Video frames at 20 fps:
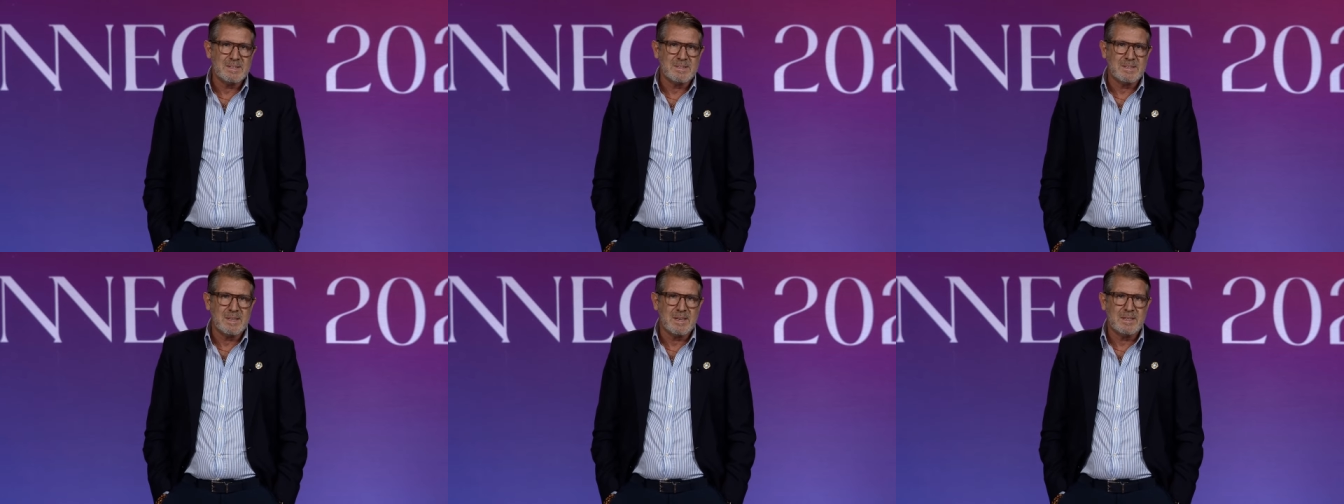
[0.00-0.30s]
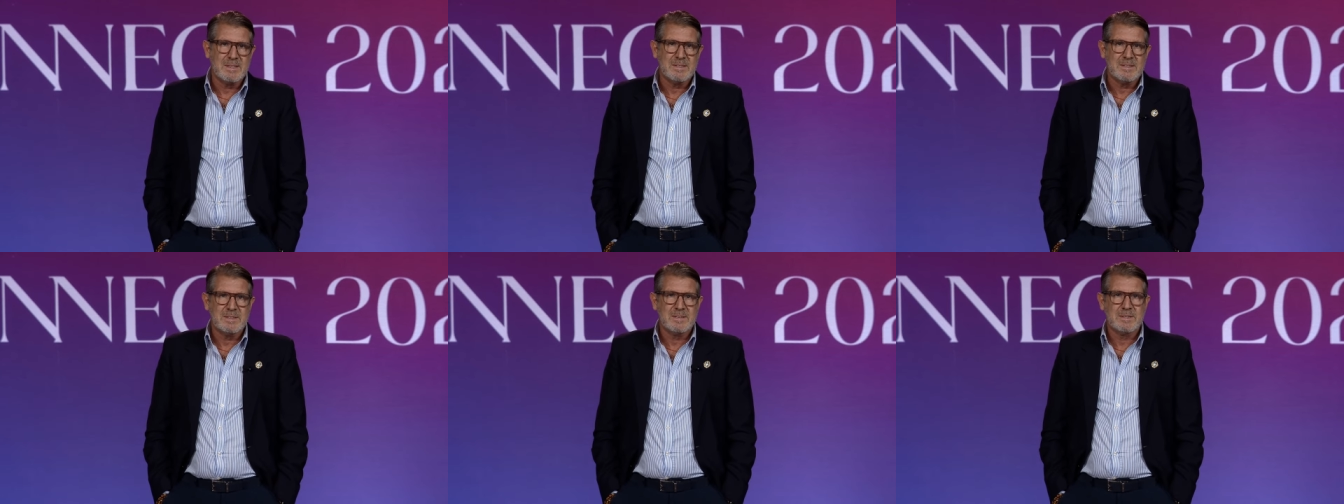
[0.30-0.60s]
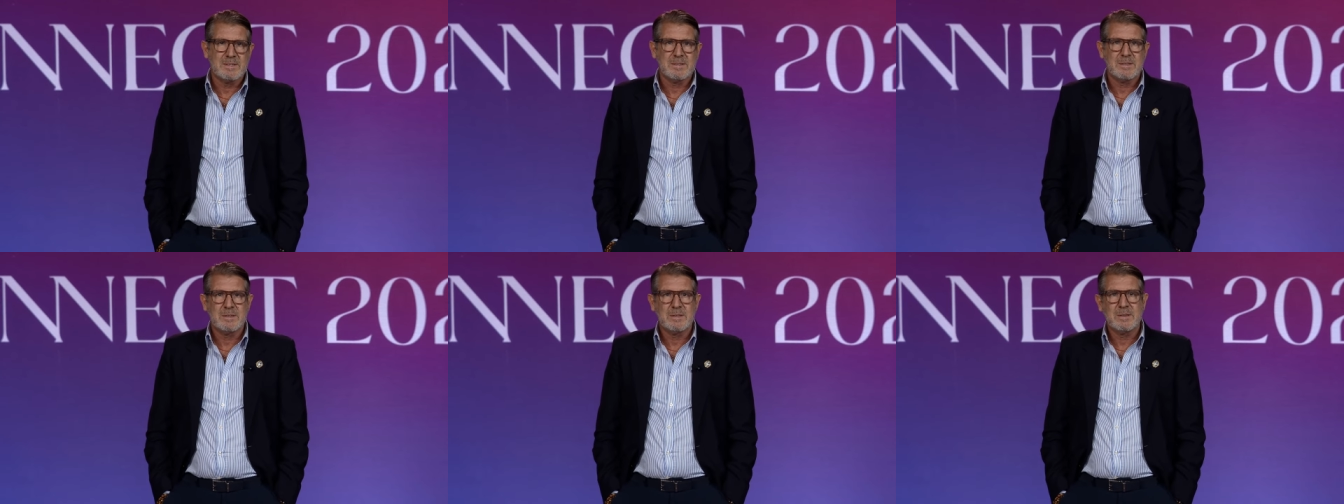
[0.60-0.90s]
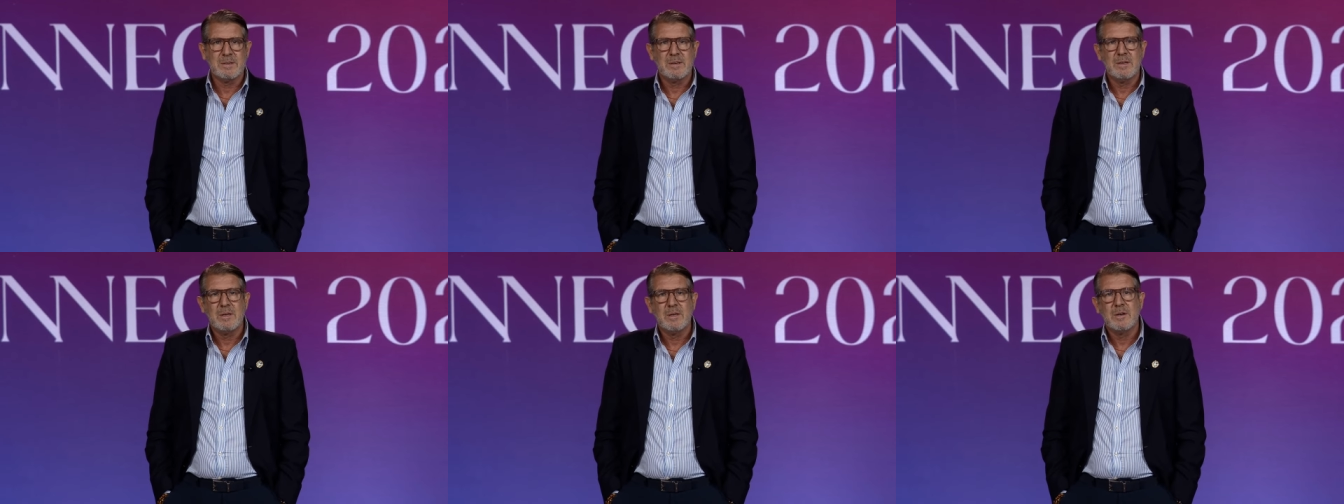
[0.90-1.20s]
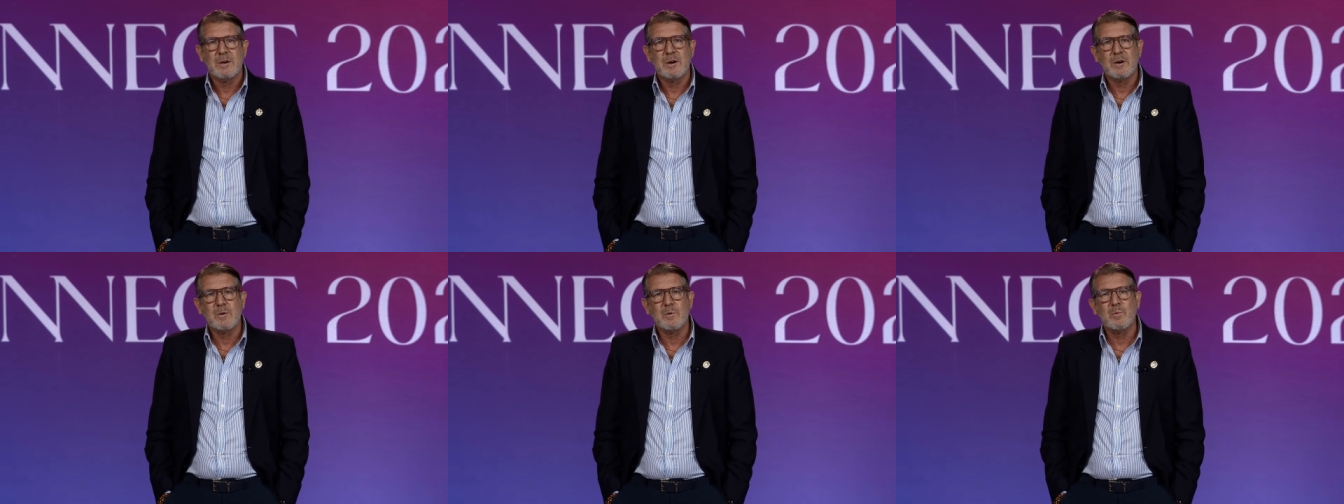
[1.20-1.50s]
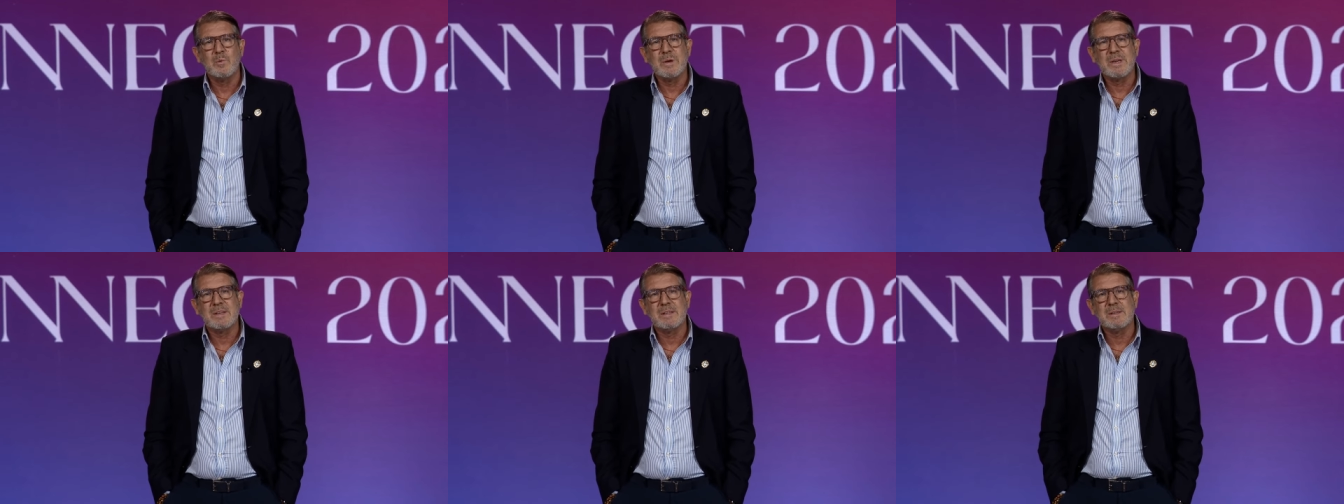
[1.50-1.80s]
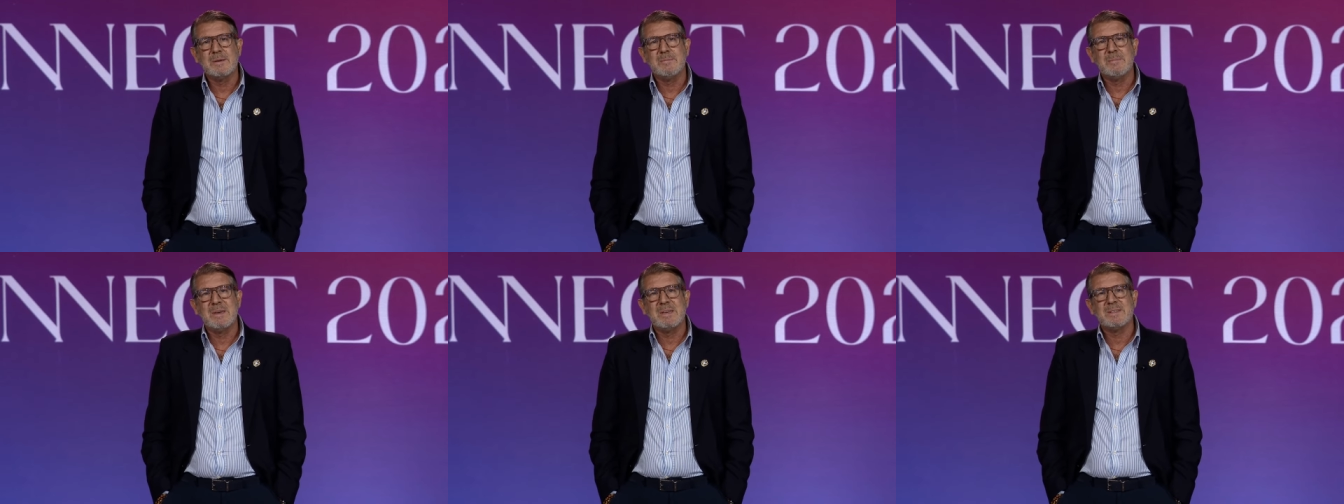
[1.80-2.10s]
States on a
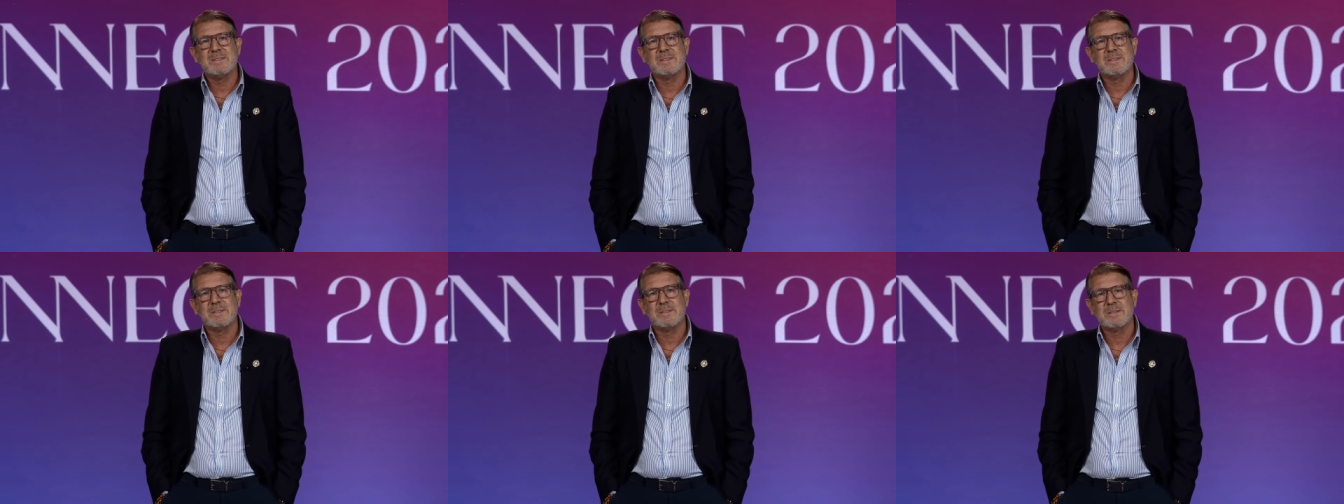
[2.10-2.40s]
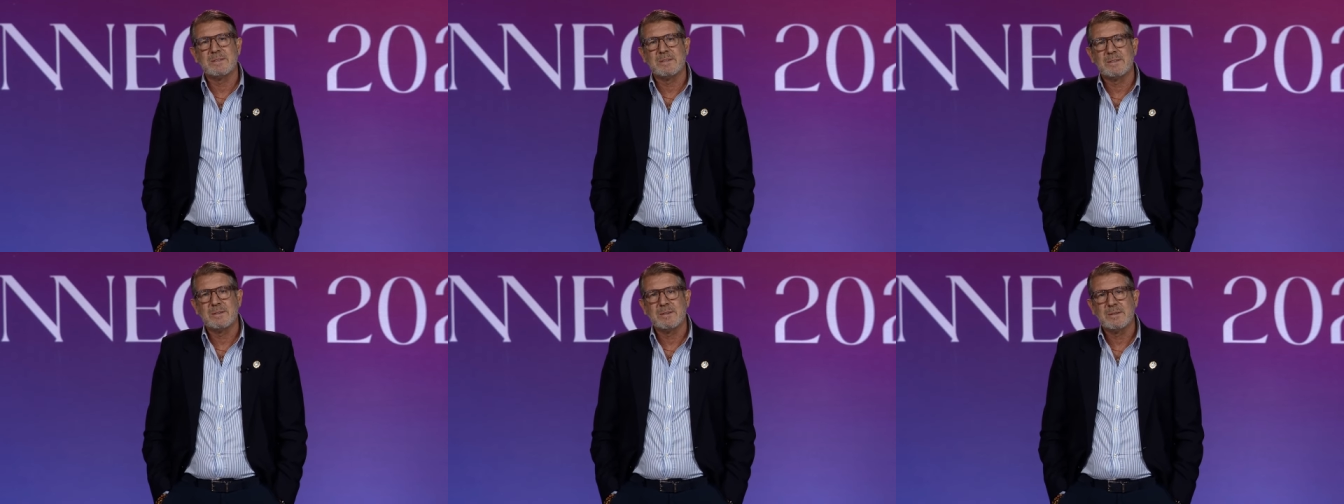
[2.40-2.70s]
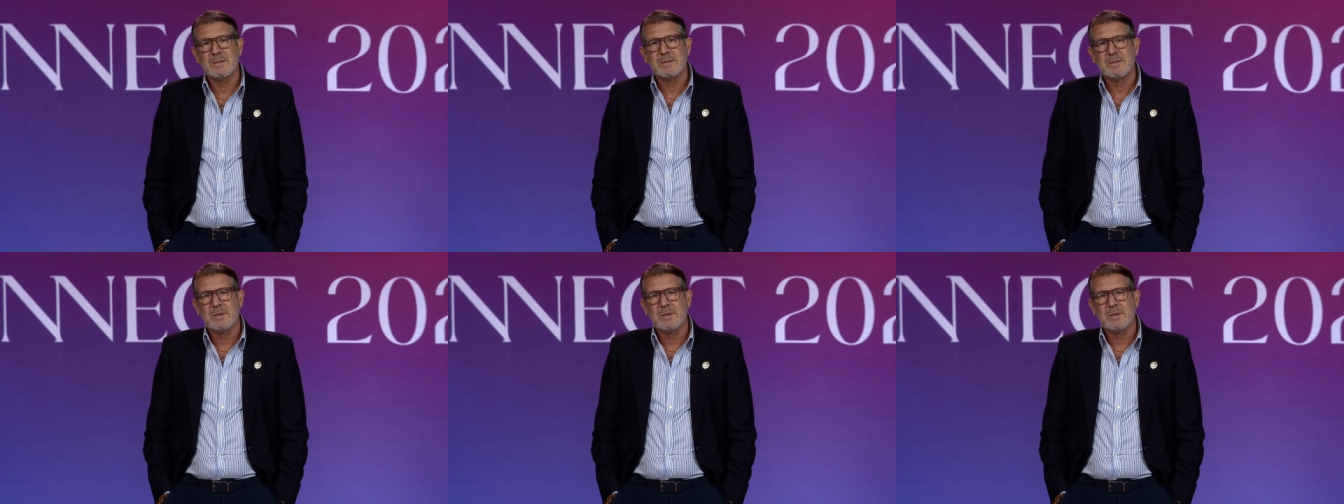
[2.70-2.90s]
weekly basis.